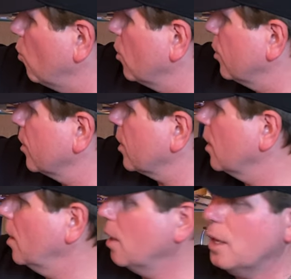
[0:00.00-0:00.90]
work,
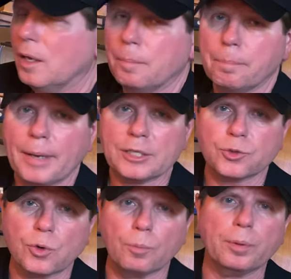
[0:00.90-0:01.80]

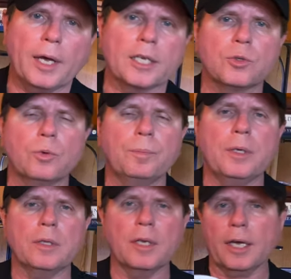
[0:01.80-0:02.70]
Metroplex would be
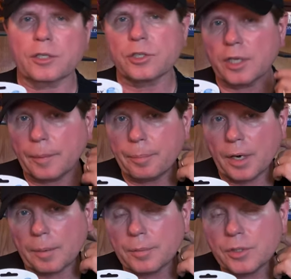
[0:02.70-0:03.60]
the next step
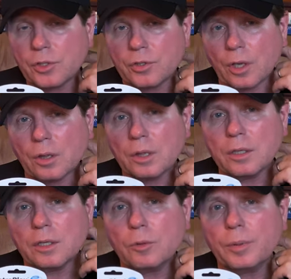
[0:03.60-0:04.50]
up. This is a
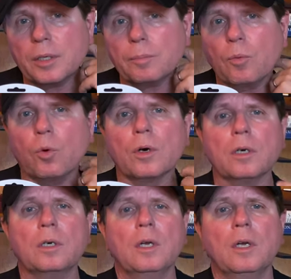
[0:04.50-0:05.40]
little bit
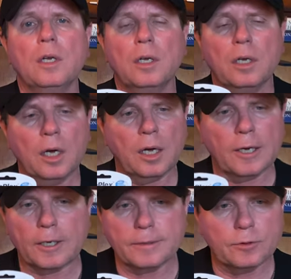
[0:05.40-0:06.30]
more
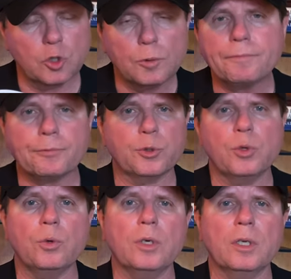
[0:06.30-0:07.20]
uh, oomph
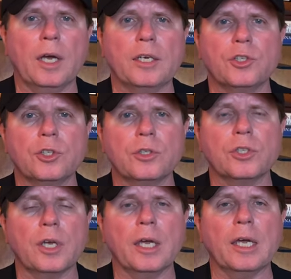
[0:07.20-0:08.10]
to it, I should
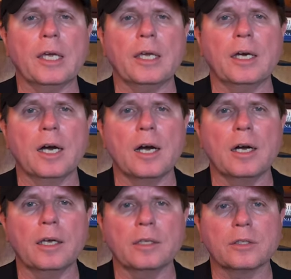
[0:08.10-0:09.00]
say. Uh,
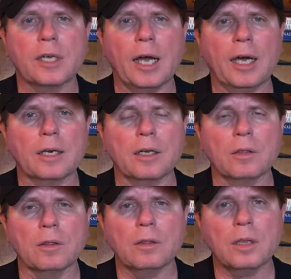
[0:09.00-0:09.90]
it's got a
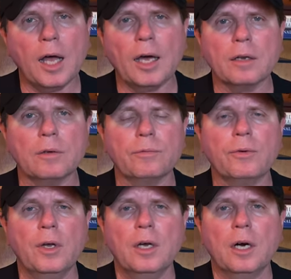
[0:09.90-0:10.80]
lot of
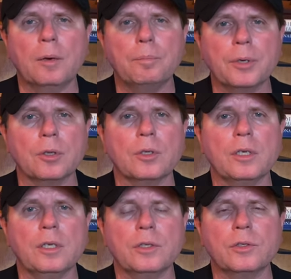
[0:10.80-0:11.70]

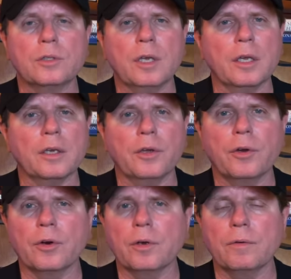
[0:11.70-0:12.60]
abilities to take
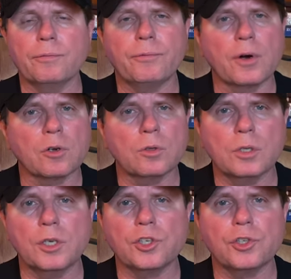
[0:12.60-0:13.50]
care of
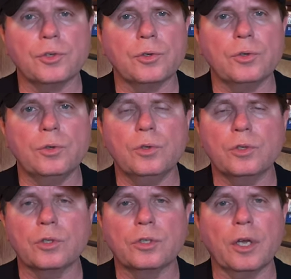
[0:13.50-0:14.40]
fungal issues,
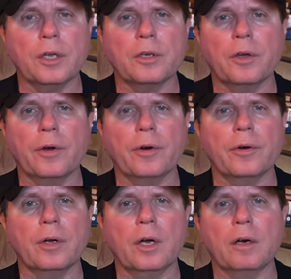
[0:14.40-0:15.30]
to take
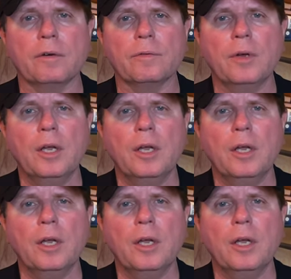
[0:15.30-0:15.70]
care of